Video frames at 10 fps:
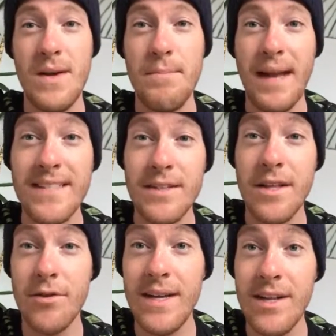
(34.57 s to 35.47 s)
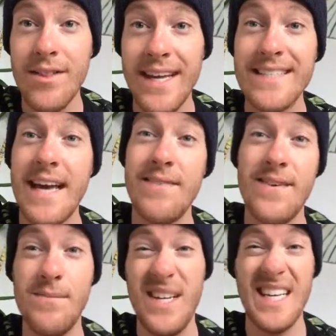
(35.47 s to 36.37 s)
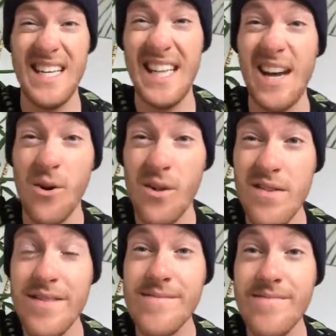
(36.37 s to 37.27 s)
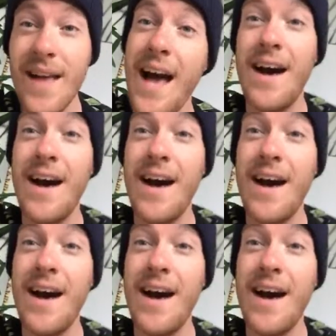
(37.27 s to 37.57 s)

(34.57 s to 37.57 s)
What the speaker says: Based on the three little things, I've completed nearly all of them.